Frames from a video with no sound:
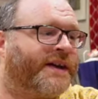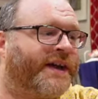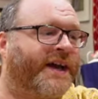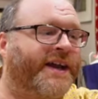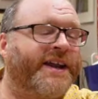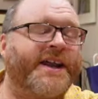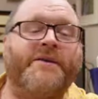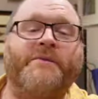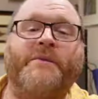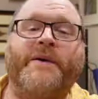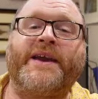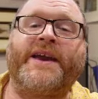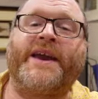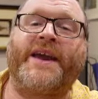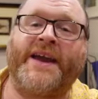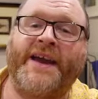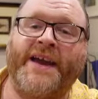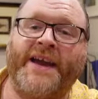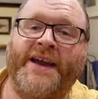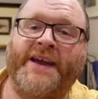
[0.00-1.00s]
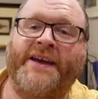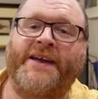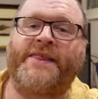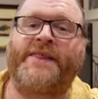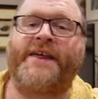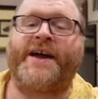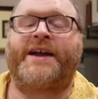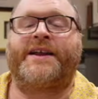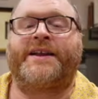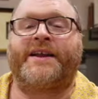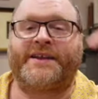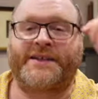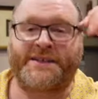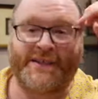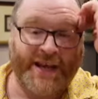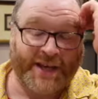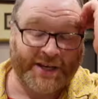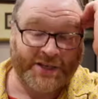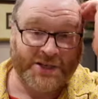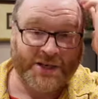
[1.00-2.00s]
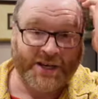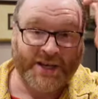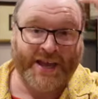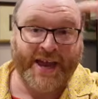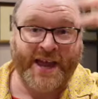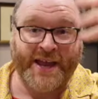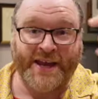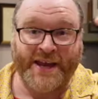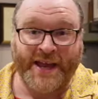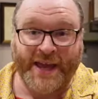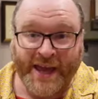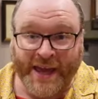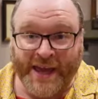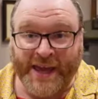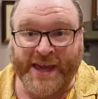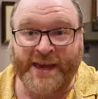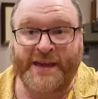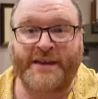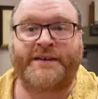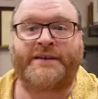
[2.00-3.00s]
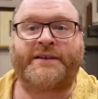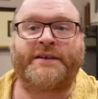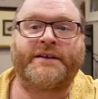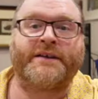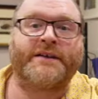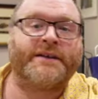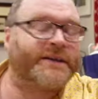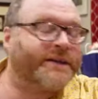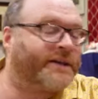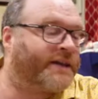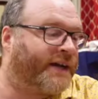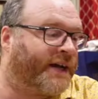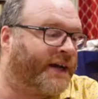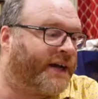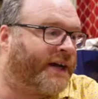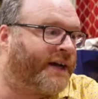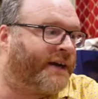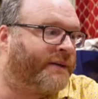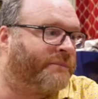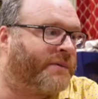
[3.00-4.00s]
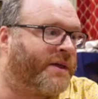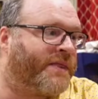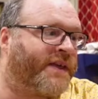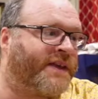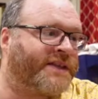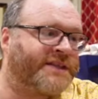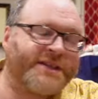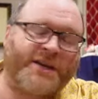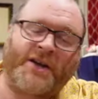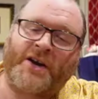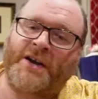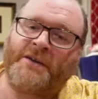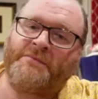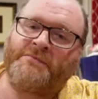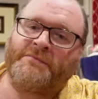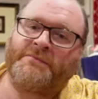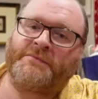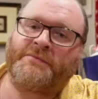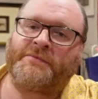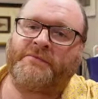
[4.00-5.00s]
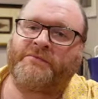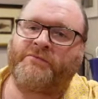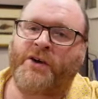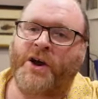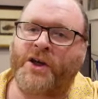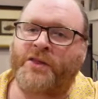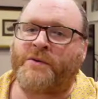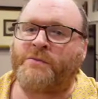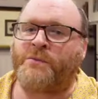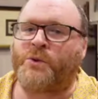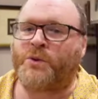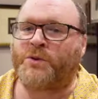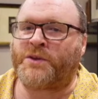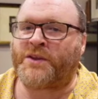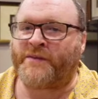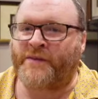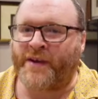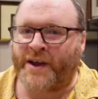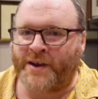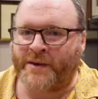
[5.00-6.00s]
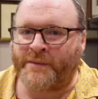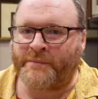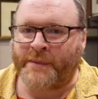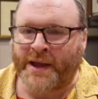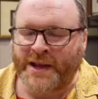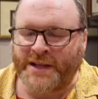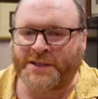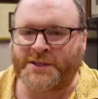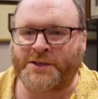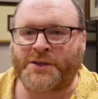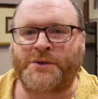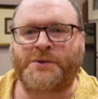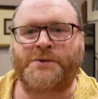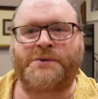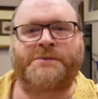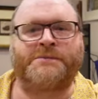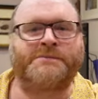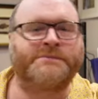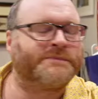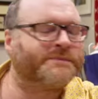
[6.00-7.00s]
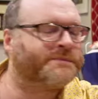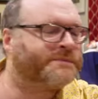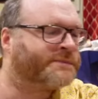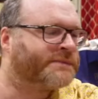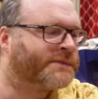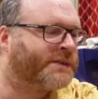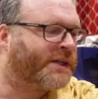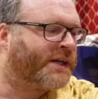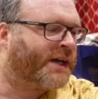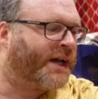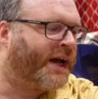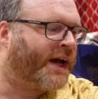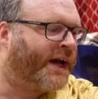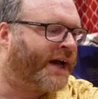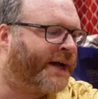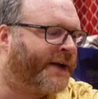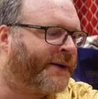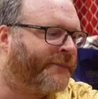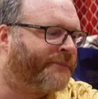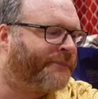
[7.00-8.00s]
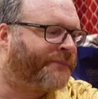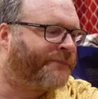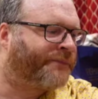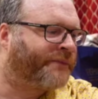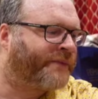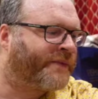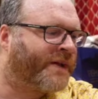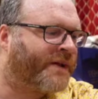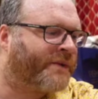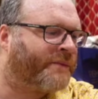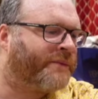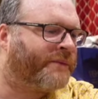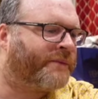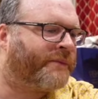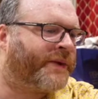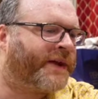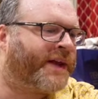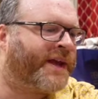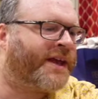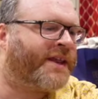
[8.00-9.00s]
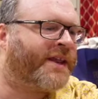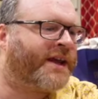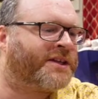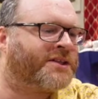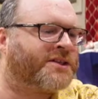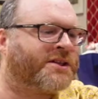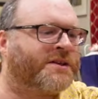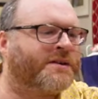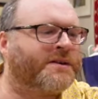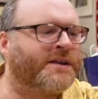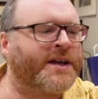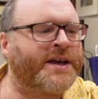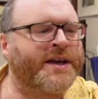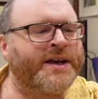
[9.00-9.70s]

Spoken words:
and then we hear that section again, E, but this time rather more developmental. We hear that tune,